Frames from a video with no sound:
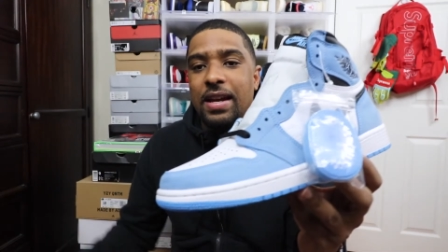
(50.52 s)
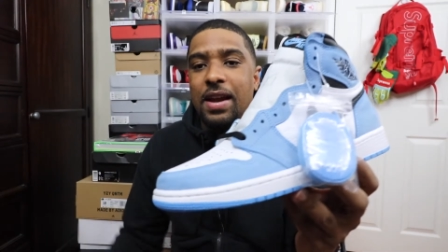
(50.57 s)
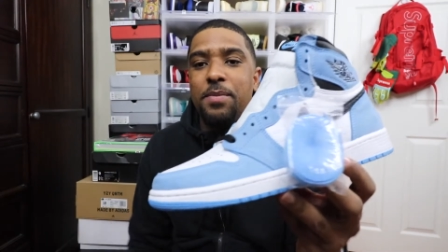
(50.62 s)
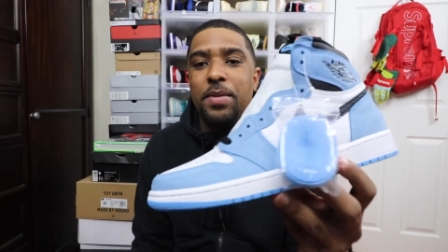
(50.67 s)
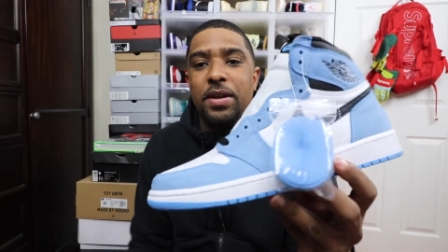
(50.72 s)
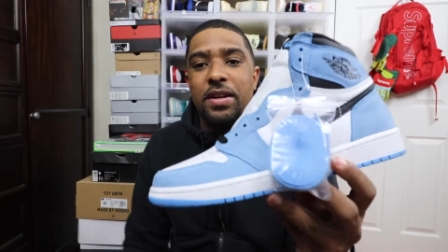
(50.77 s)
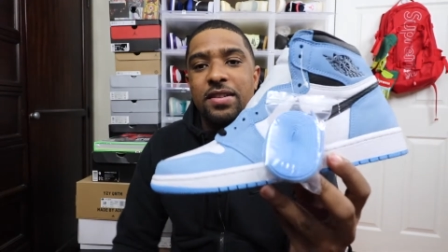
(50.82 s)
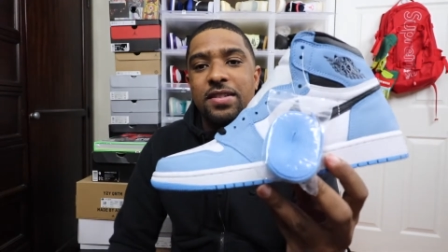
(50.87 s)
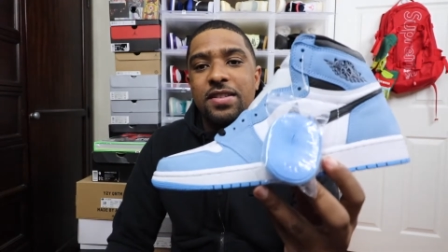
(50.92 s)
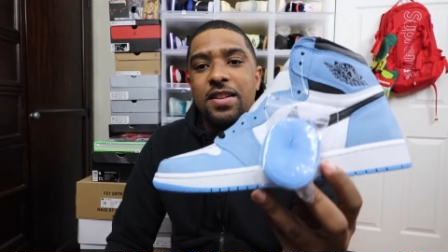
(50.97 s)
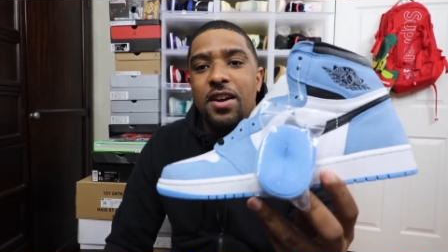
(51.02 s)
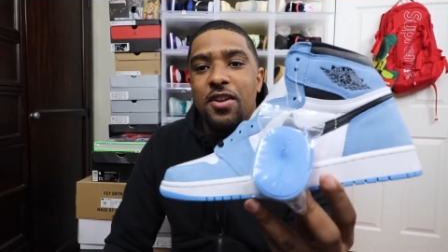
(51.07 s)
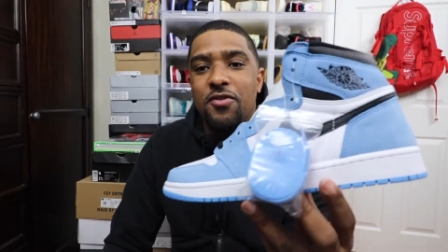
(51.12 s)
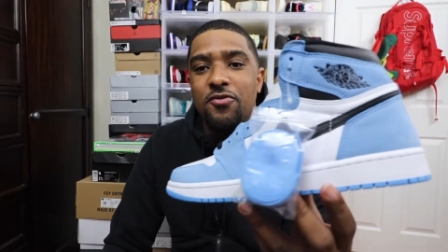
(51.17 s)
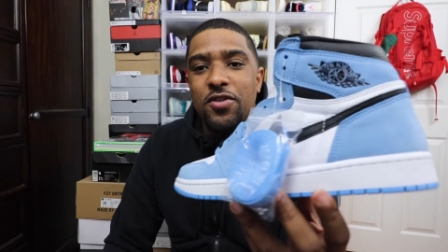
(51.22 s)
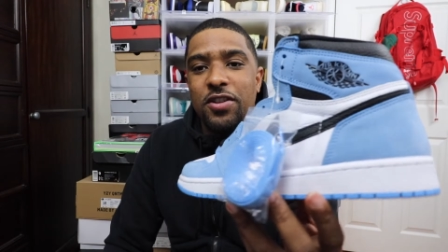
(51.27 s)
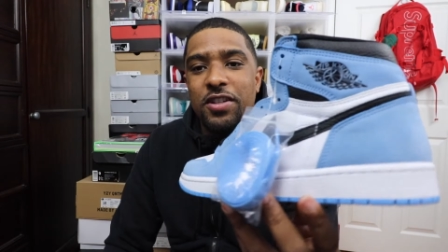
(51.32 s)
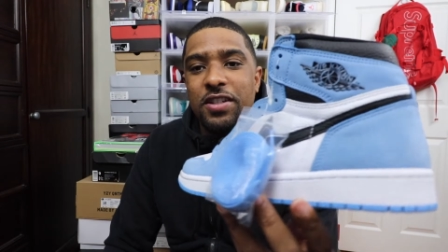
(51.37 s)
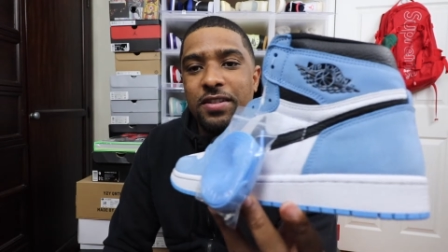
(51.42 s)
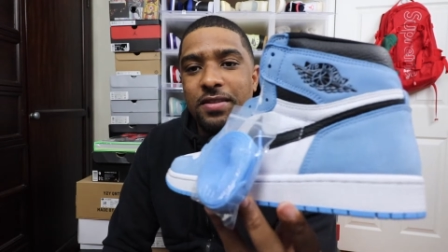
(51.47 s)
I mean there's nothing
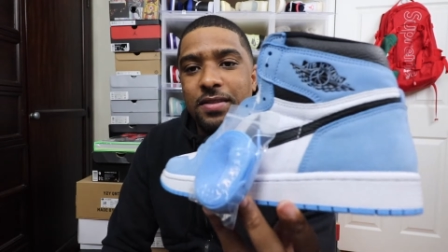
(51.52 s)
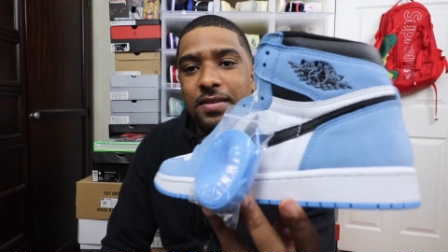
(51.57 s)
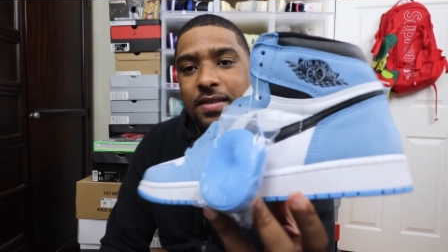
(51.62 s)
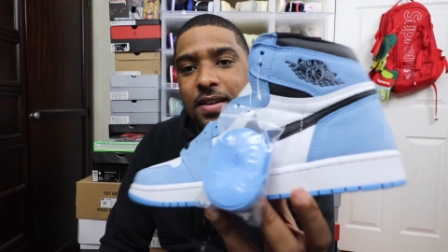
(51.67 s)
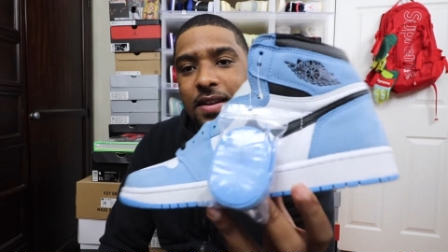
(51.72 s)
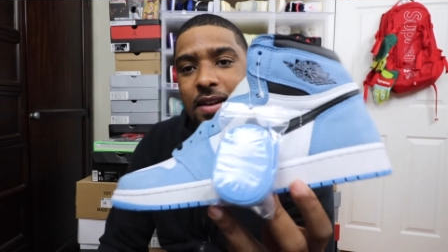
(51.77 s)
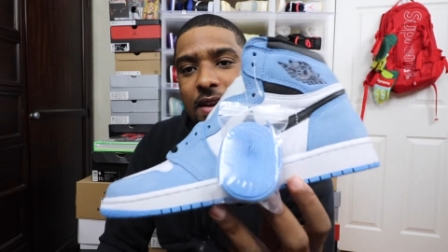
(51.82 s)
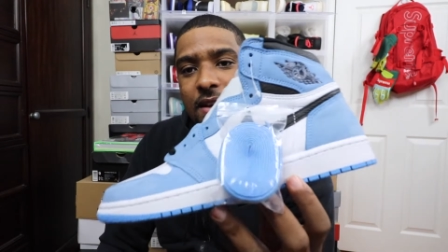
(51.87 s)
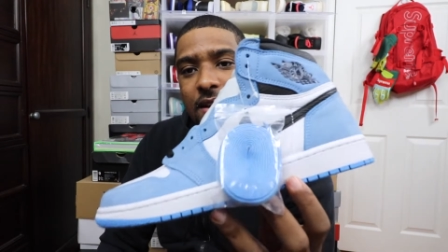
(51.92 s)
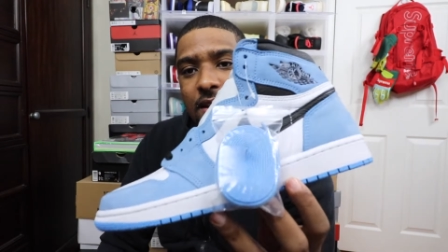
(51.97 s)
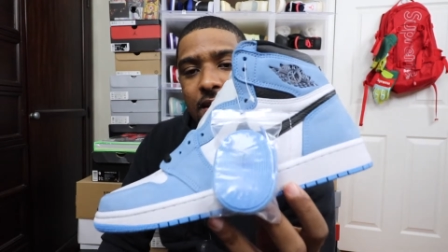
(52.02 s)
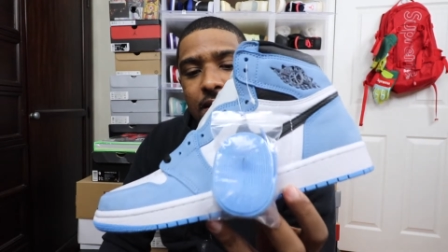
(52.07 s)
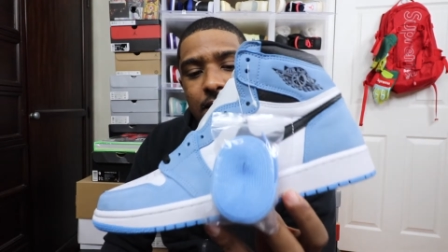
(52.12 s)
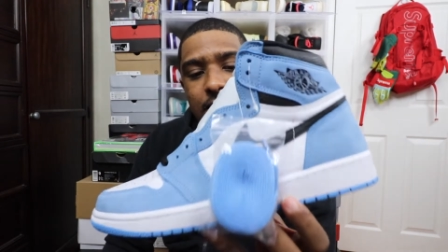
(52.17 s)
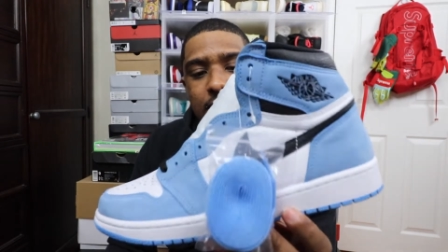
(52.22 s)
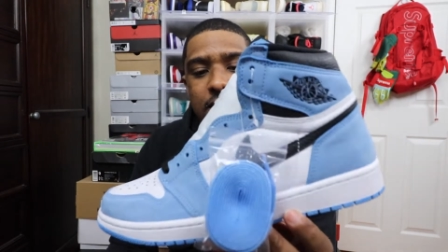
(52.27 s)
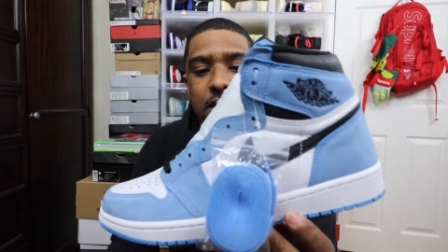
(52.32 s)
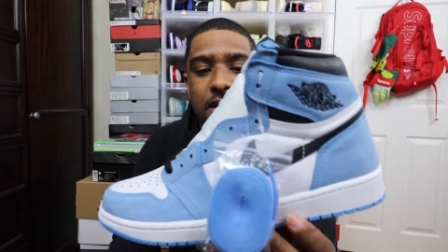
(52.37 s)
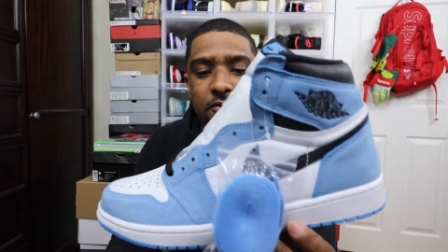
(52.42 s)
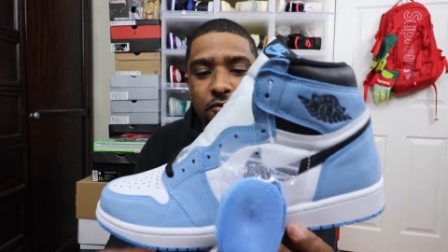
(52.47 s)
really
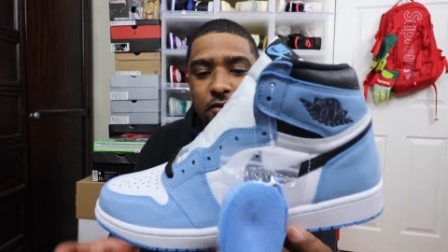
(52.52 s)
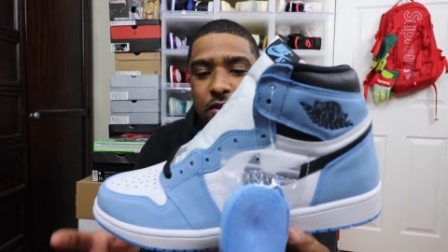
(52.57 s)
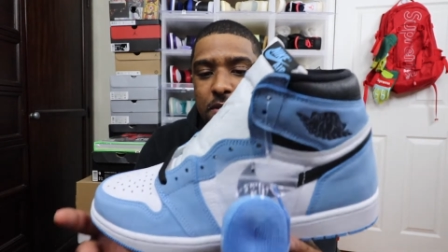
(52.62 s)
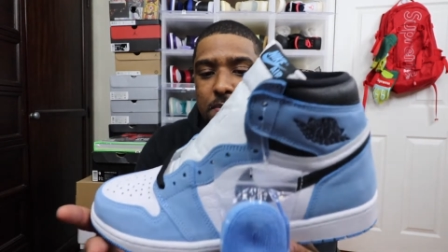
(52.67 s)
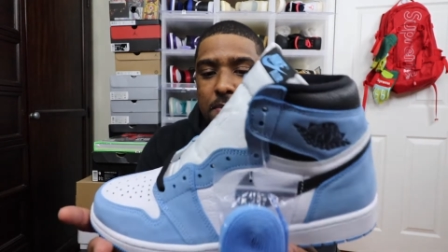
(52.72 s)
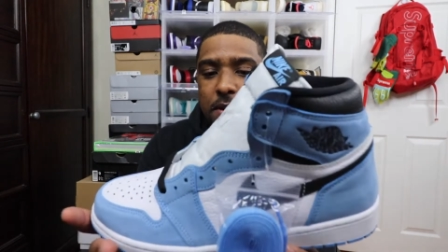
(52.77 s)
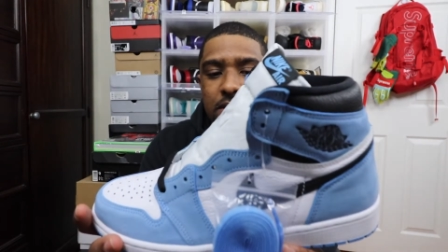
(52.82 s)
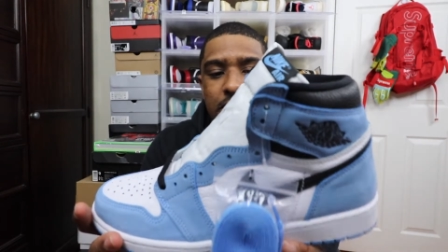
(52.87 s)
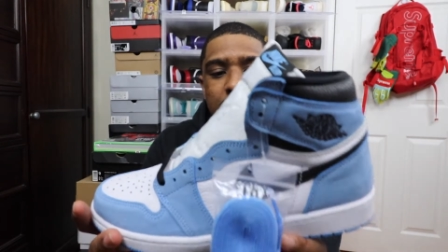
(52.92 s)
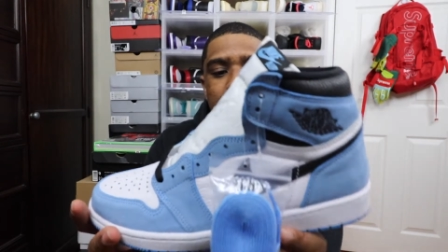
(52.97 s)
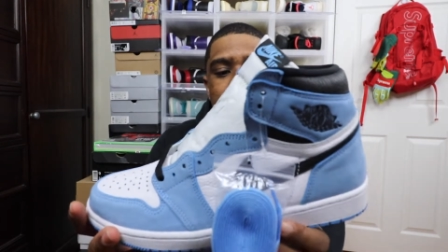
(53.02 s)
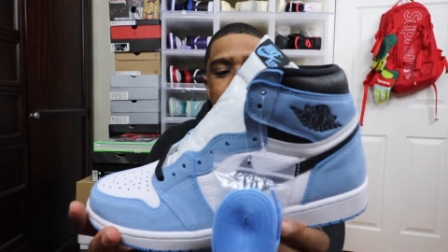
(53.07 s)
there's nothing really much to